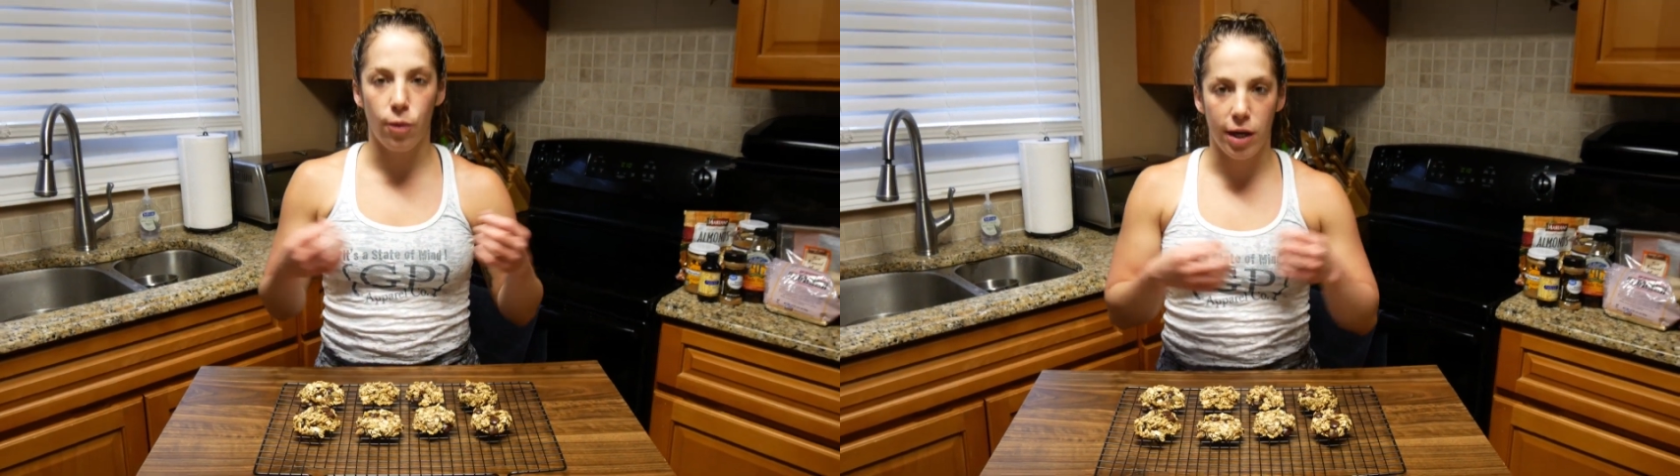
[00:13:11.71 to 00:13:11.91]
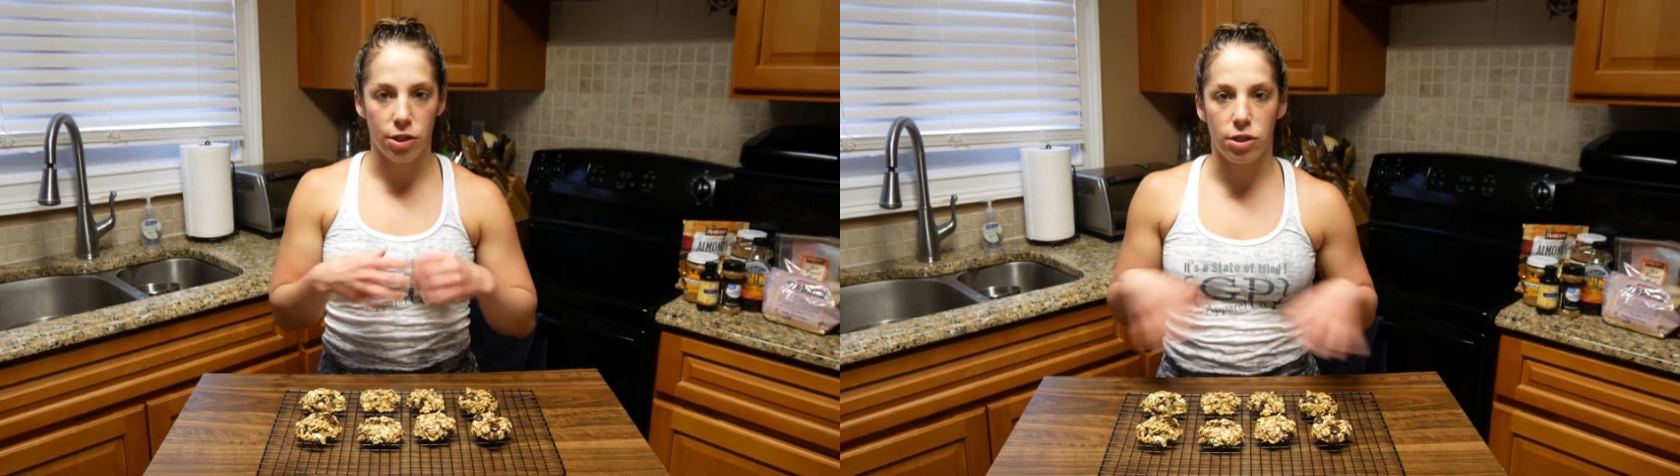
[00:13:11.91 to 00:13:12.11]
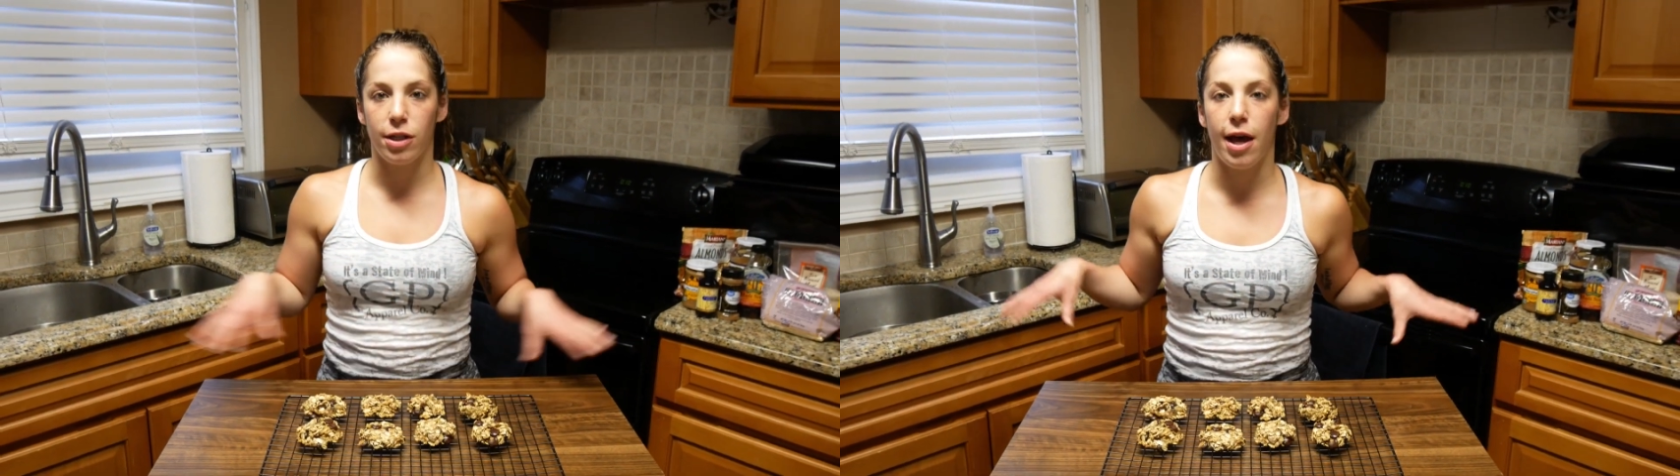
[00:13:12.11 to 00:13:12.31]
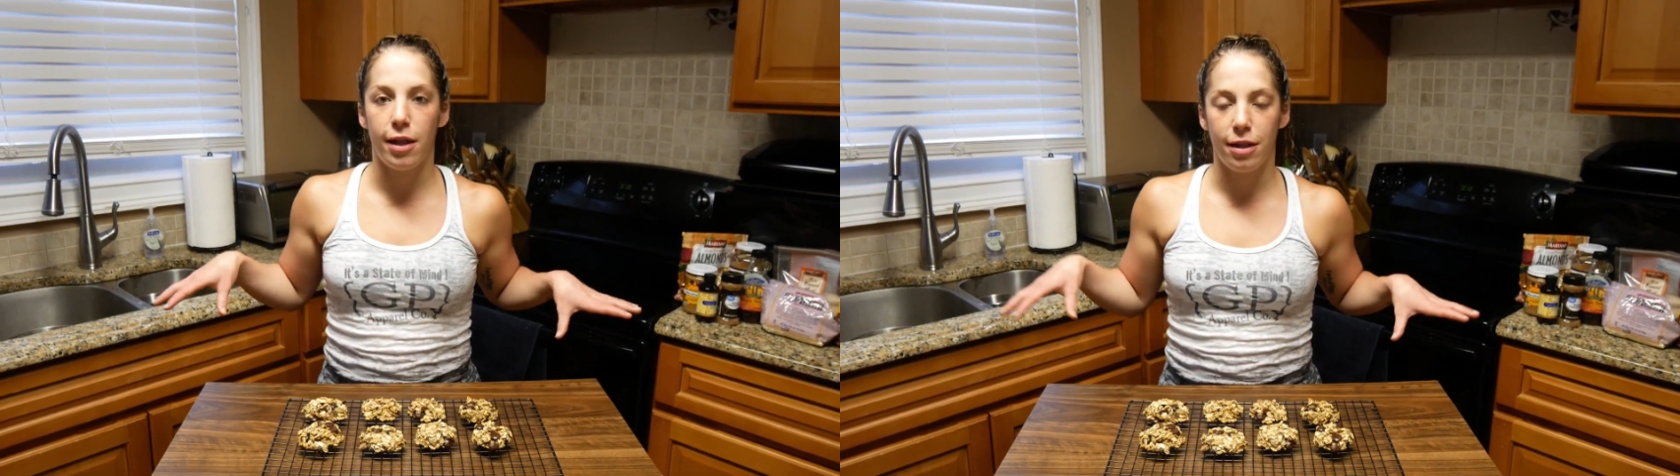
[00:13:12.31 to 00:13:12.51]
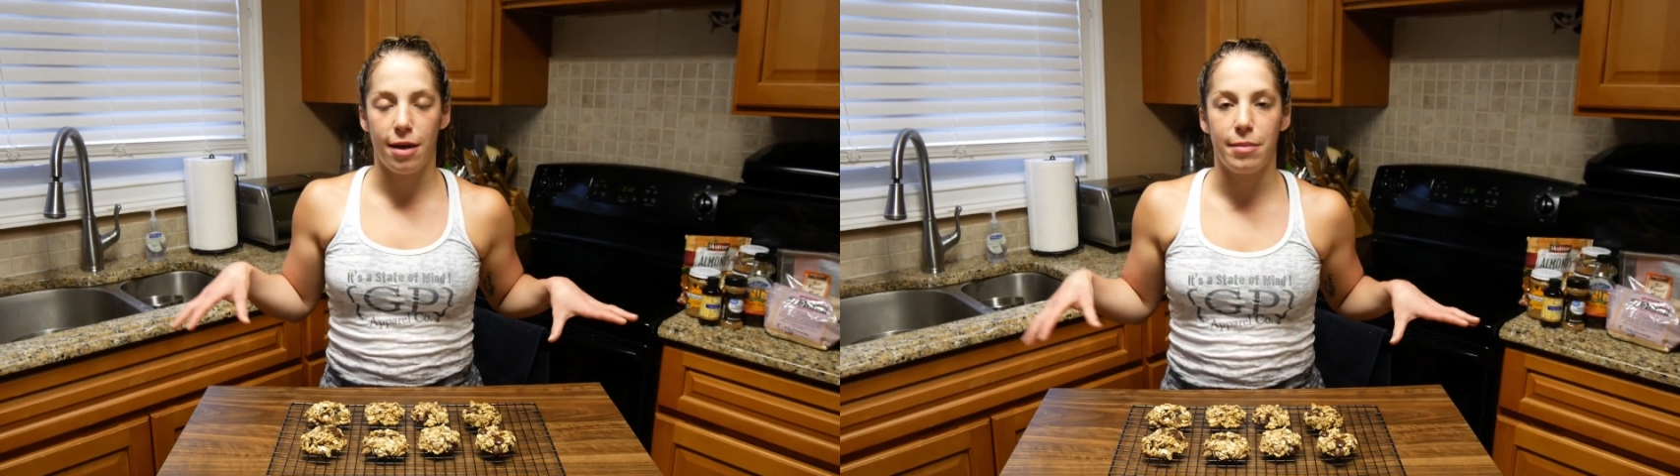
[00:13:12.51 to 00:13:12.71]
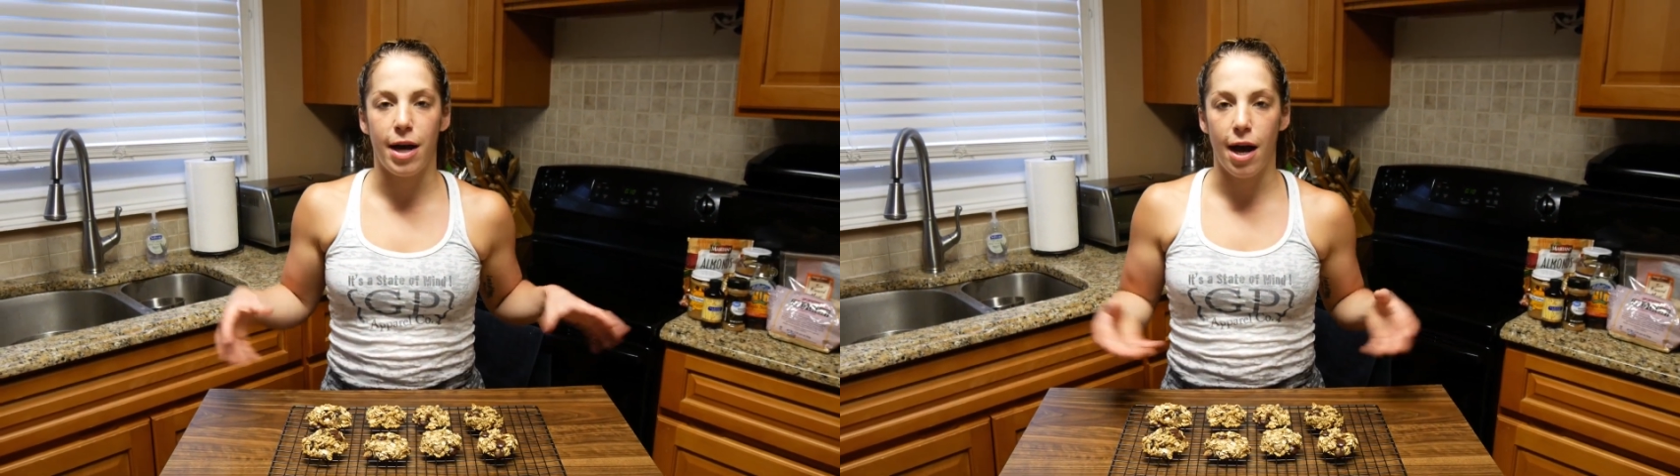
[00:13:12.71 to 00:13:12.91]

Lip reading: You want to just let them